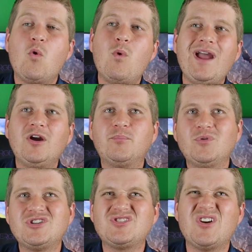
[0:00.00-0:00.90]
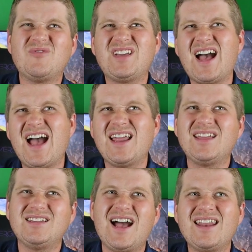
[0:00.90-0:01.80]
Where Bridgestone kind
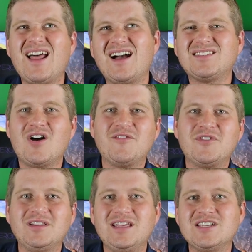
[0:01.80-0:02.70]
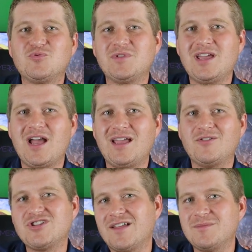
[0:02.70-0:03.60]
of got knocked off the list, where they
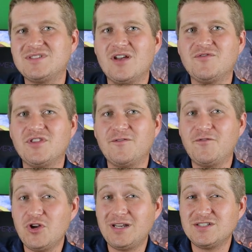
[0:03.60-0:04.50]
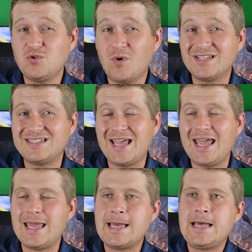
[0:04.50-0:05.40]
shot themselves in the foot, as you want to
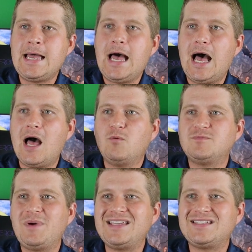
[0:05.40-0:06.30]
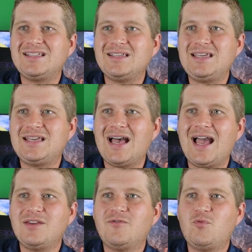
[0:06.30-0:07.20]
say, was basically
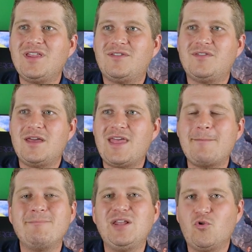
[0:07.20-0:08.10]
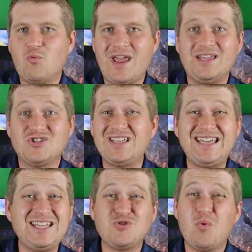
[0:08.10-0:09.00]
kind of with that middle range.
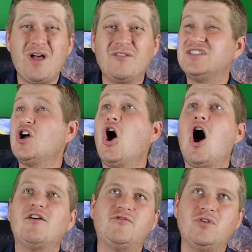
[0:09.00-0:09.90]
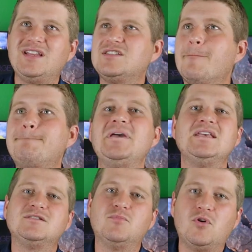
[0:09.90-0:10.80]
The E12 is awful. It is
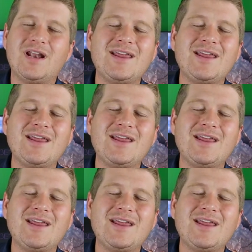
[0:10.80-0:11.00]
abysmal.